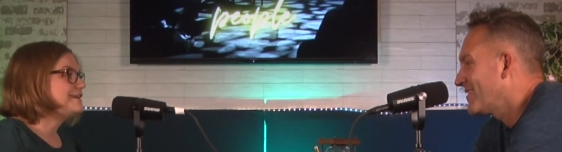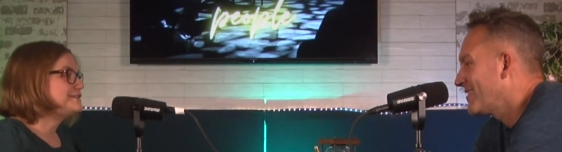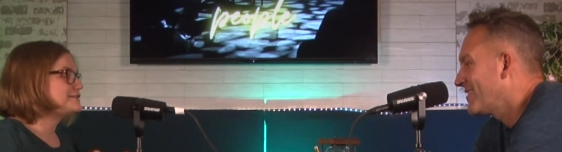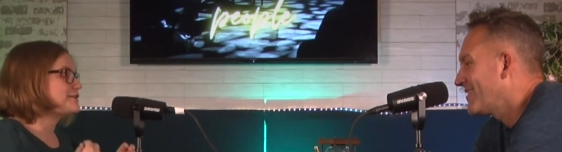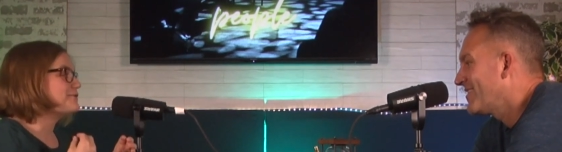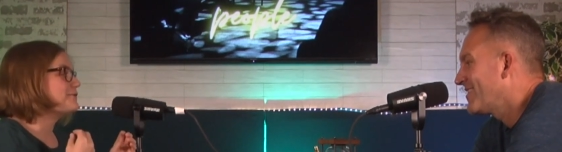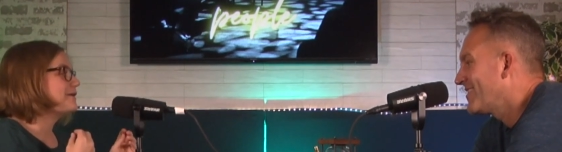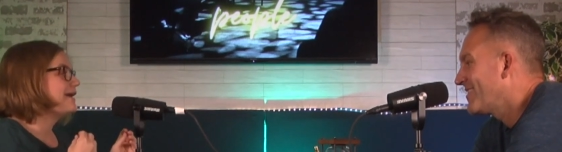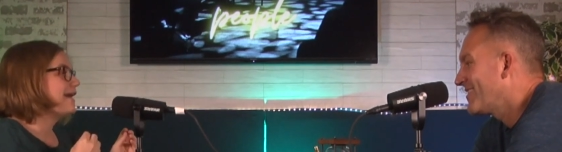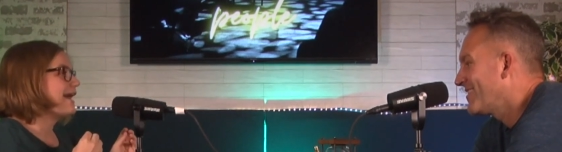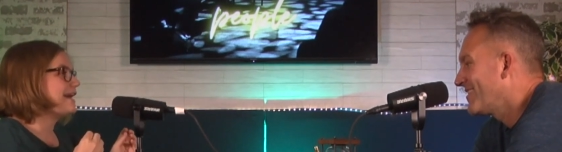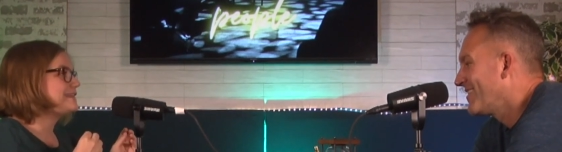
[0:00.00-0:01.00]
Speaker 1: So
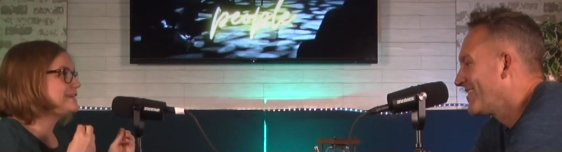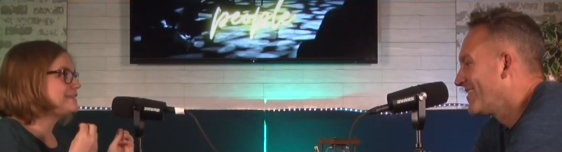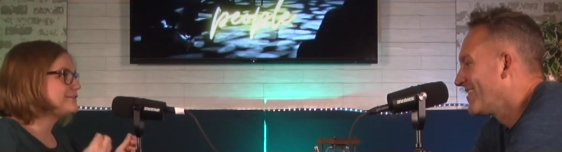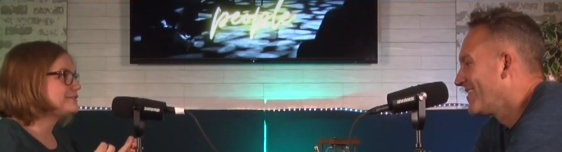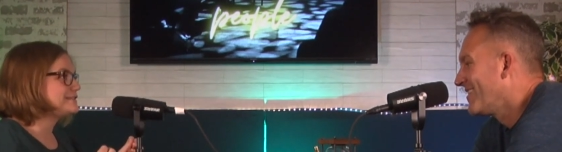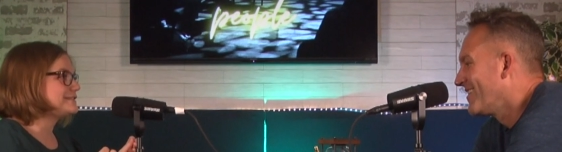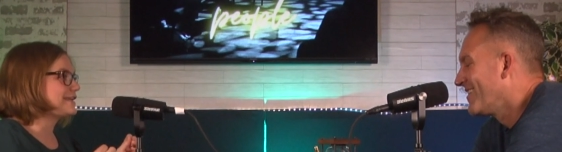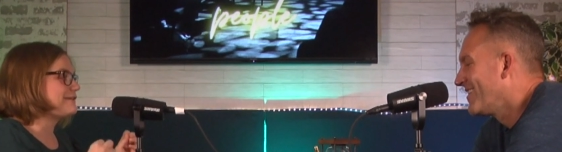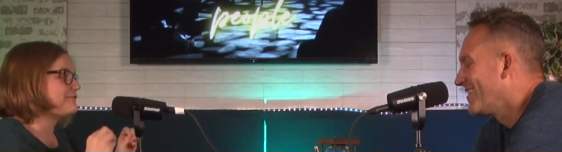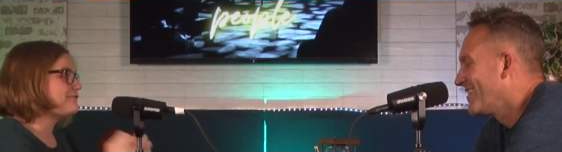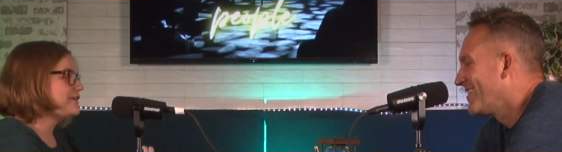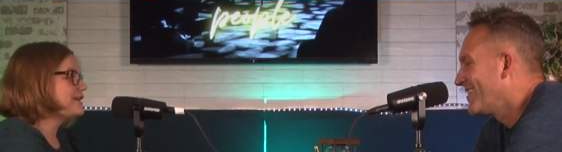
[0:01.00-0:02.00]
I think there's this
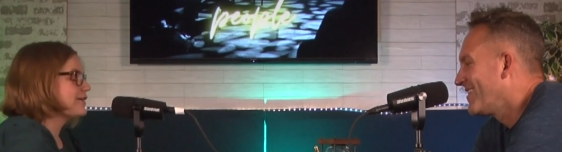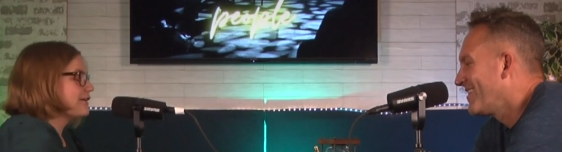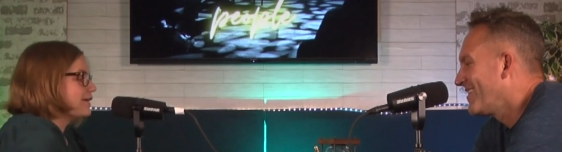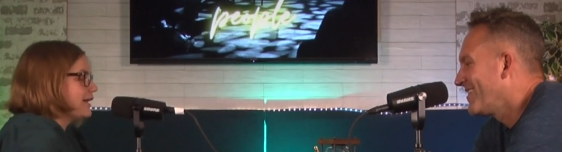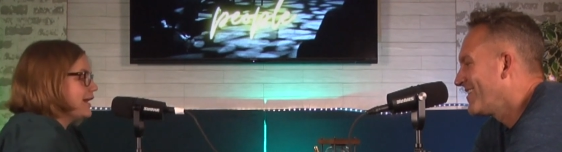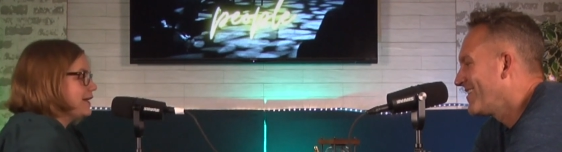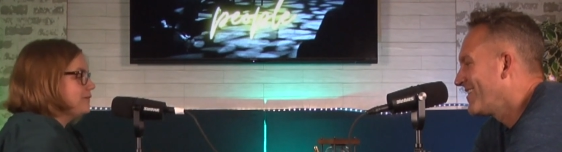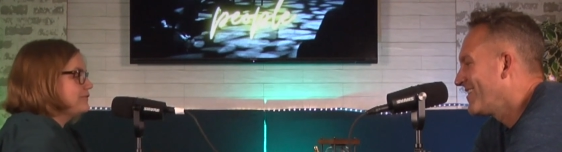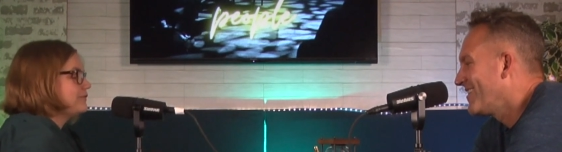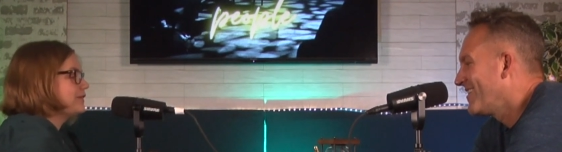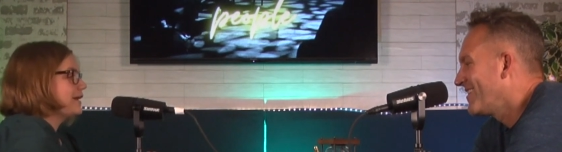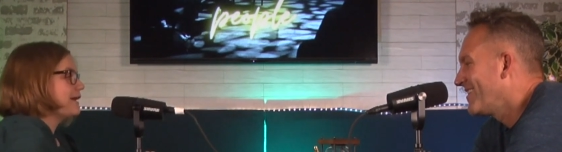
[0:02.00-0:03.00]
like fear
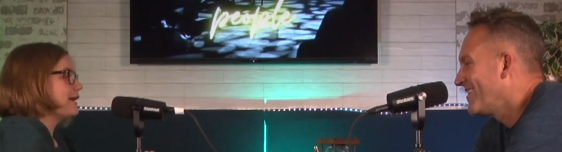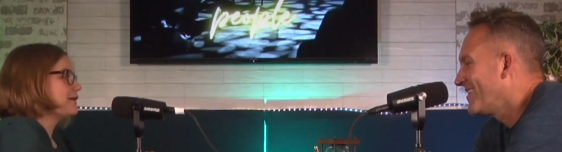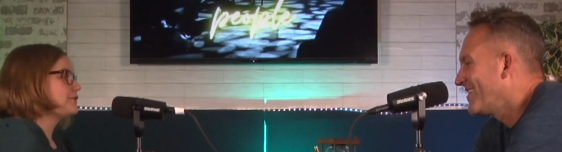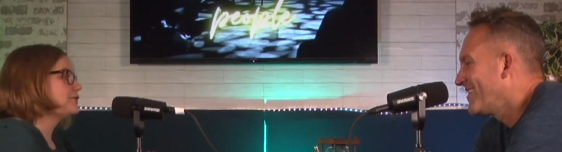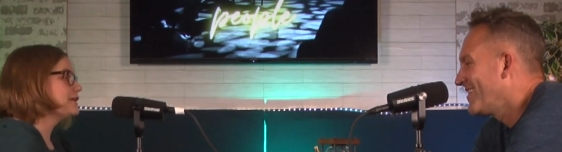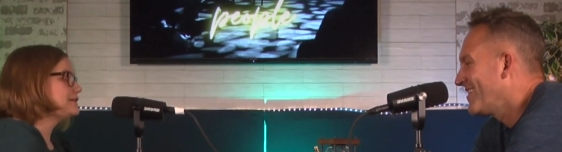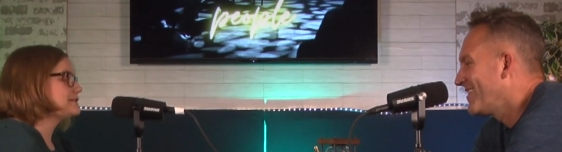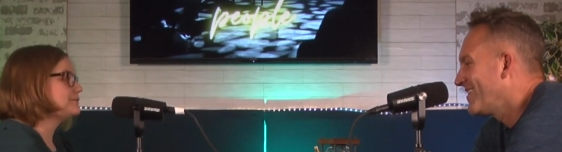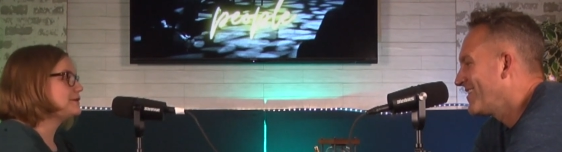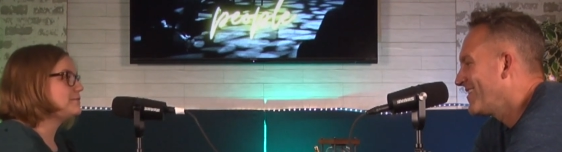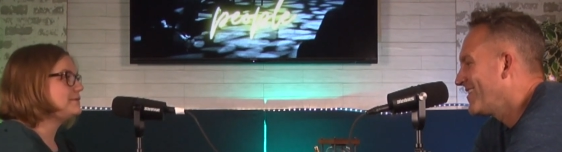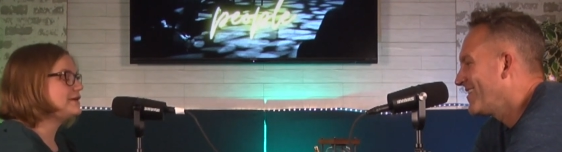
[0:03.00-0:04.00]
of cooking
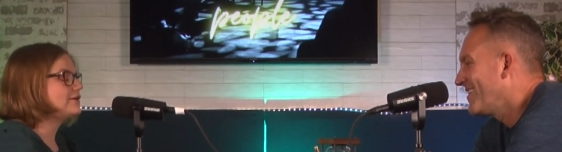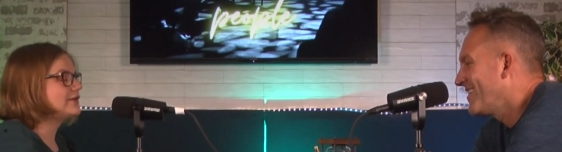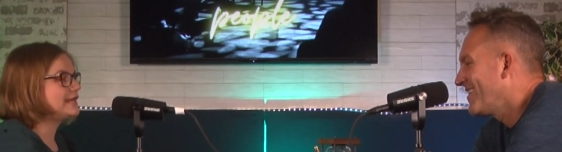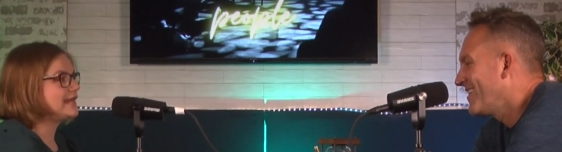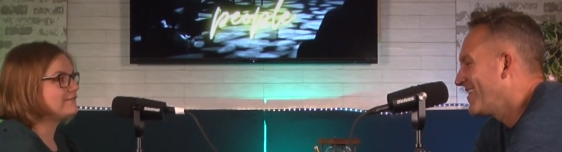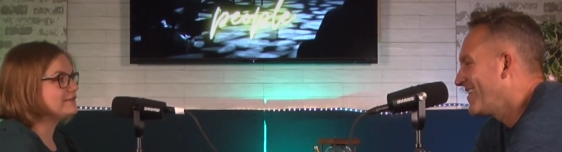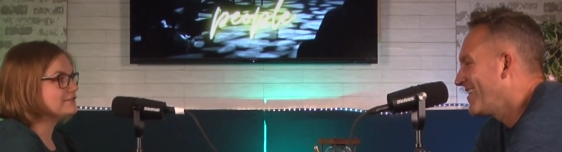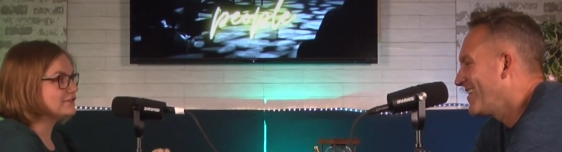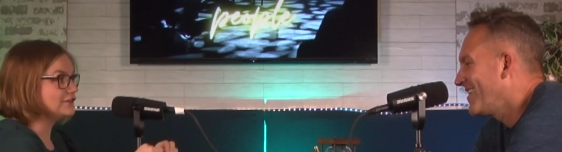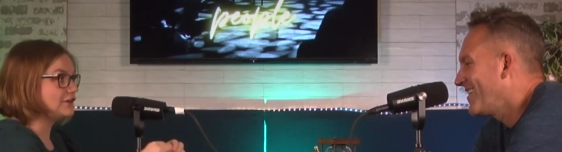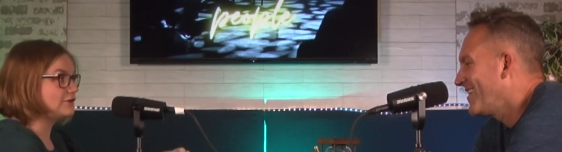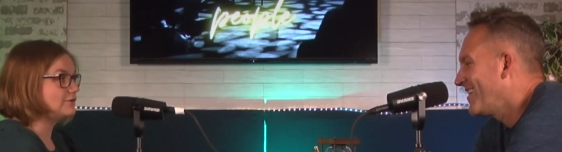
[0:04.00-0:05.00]
someone a meal and having
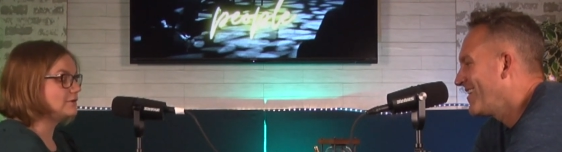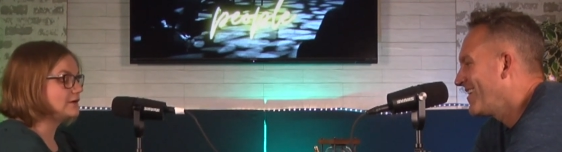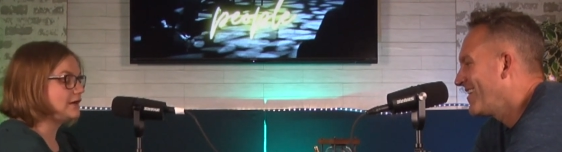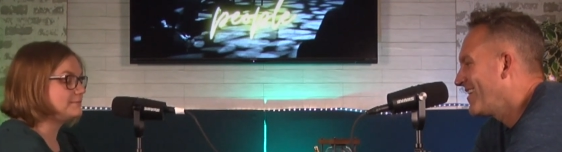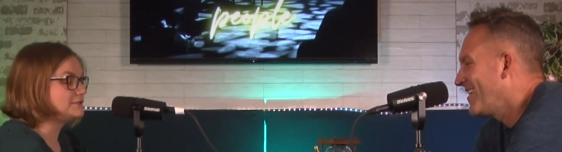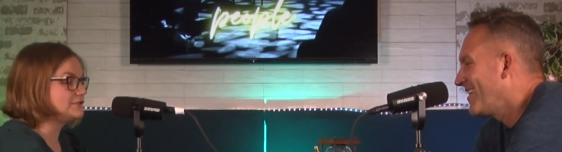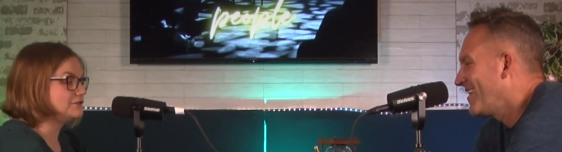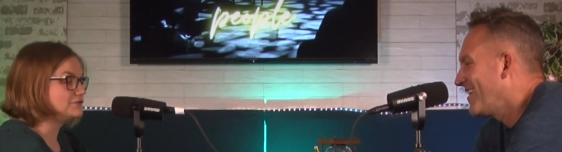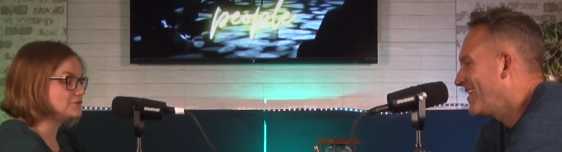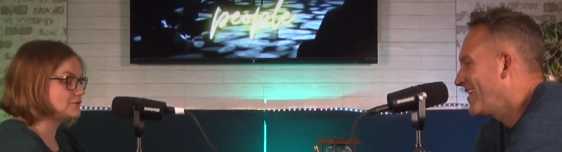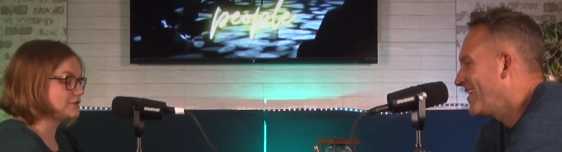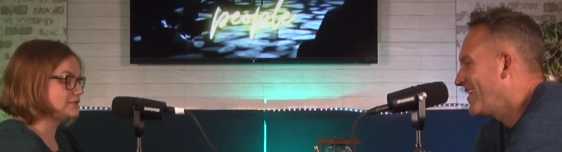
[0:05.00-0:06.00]
to go up to their
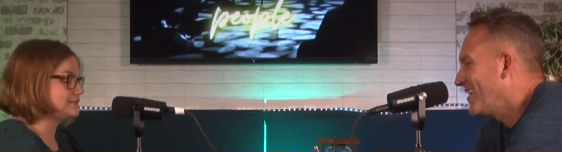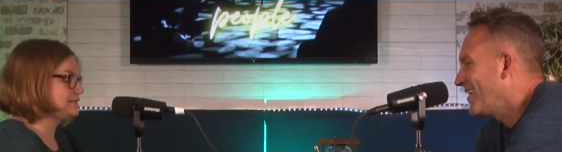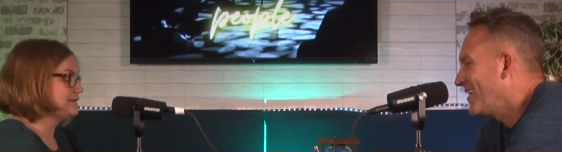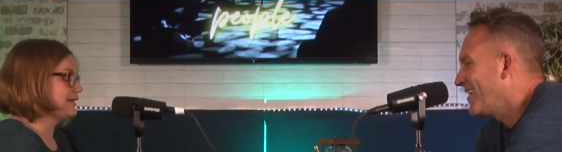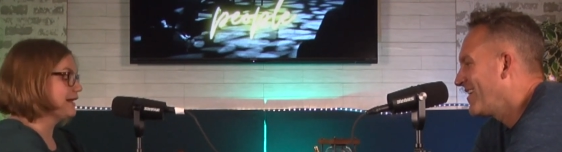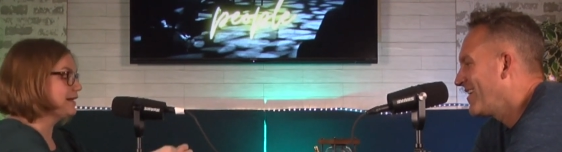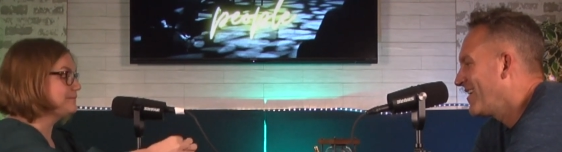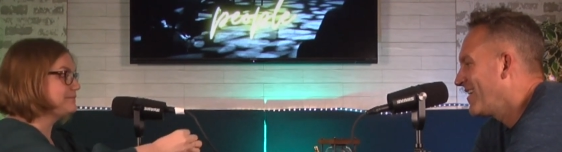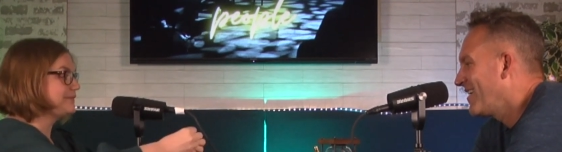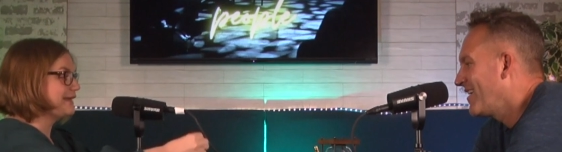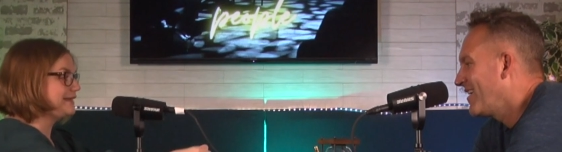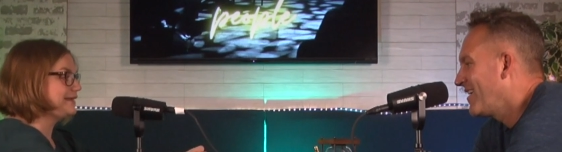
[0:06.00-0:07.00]
door
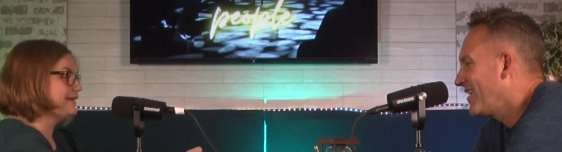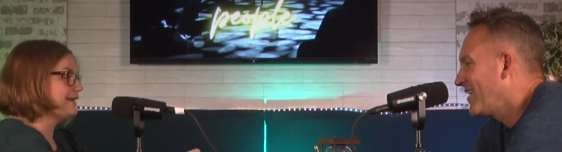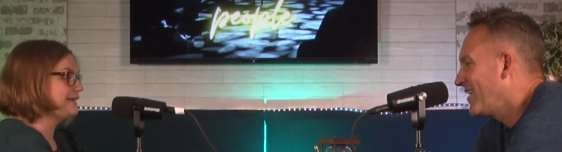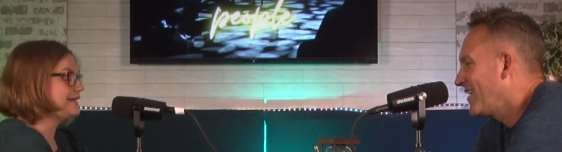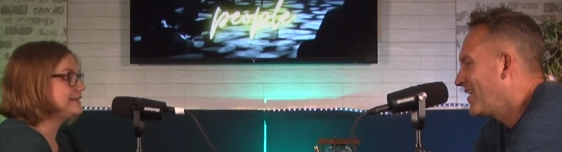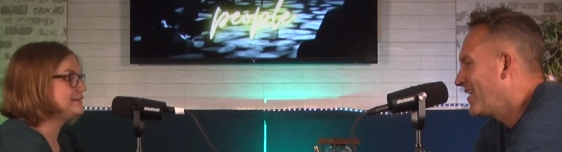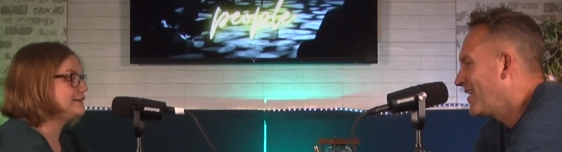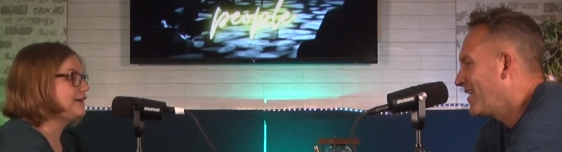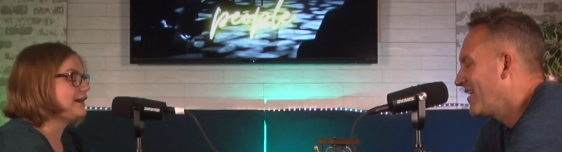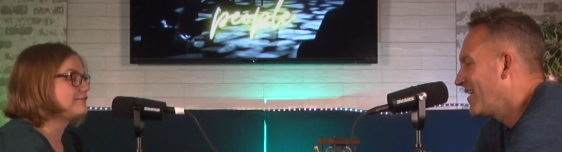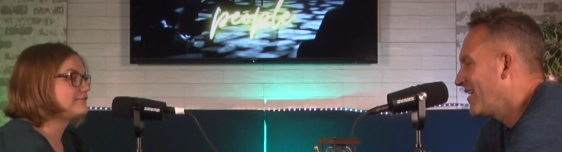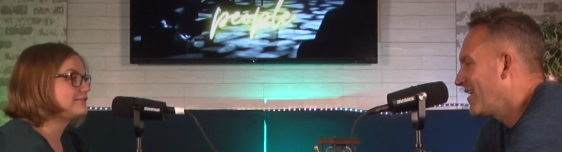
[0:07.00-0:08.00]
um, and, and hand it
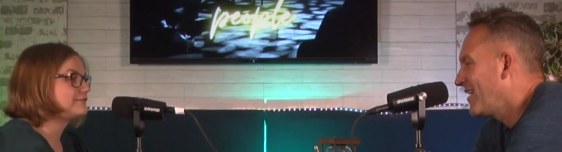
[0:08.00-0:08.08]
off.